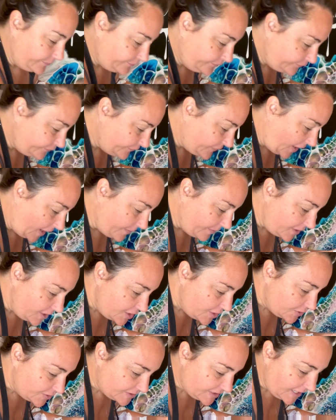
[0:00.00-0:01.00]
I'm gonna
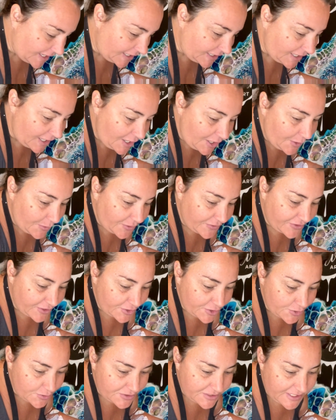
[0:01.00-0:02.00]
use it with the
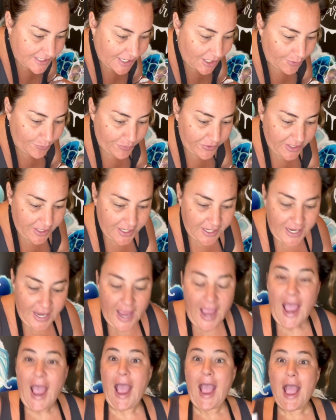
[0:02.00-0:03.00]
new TLP
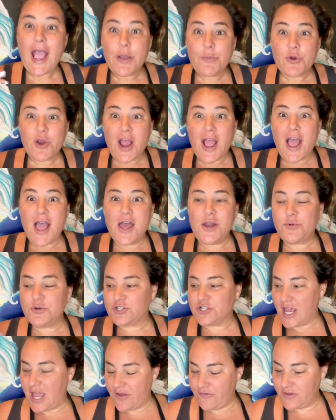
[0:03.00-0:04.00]
Hammerhead, which I
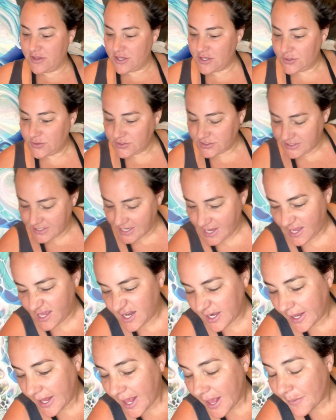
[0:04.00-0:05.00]
haven't used
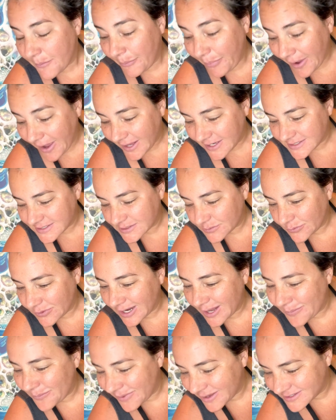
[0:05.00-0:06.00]
yet. But when
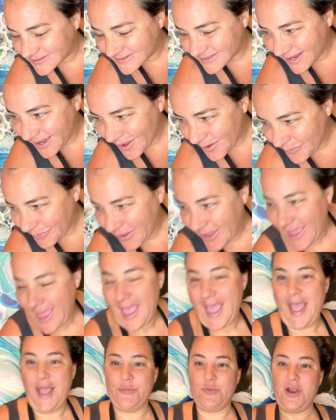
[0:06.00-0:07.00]
I mixed up
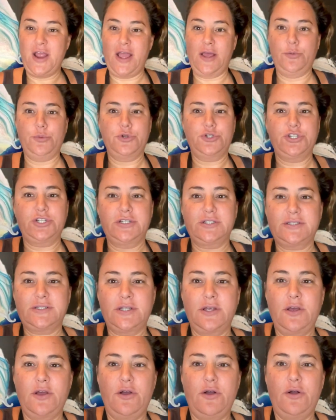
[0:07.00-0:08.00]
Hammerhead, which is
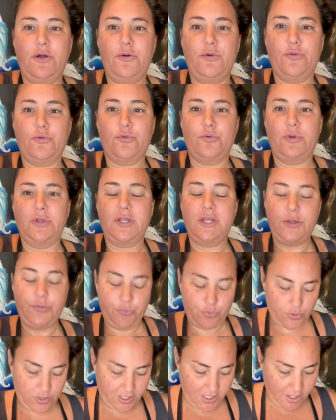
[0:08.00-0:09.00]
really
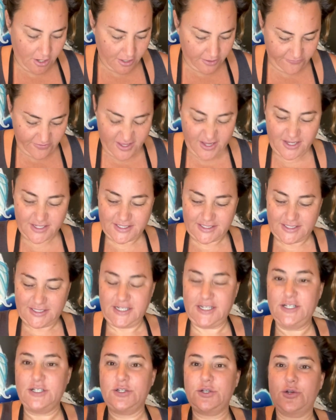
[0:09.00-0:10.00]
pretty, kind of like a
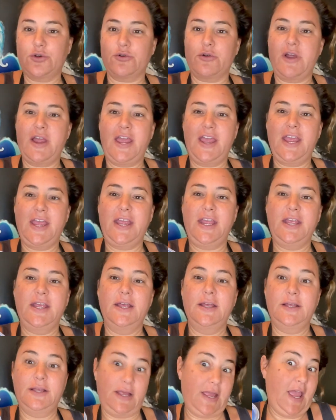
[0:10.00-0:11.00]
steel gray
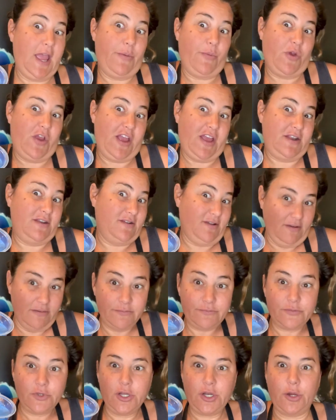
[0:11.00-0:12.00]
hammerhead,
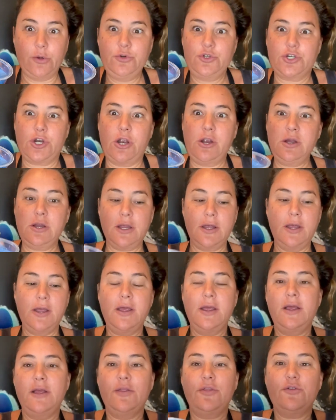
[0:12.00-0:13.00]
you know, shark,
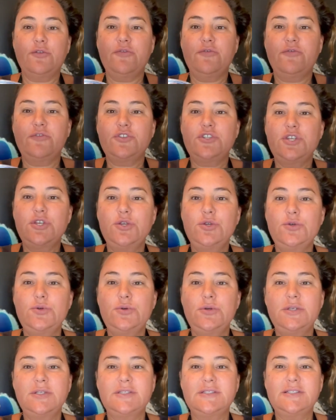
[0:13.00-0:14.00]
they're too
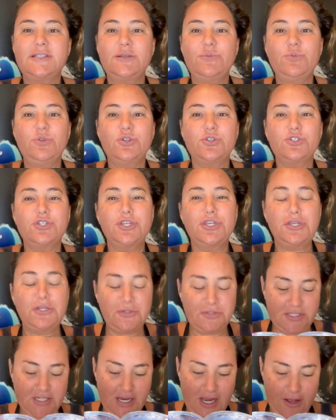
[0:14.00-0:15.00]
similar to
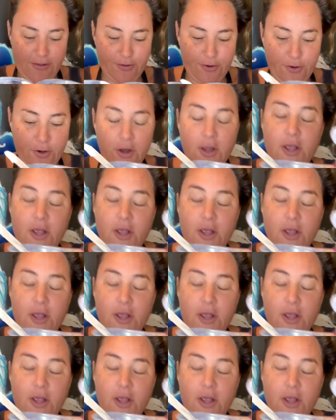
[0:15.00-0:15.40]
use together.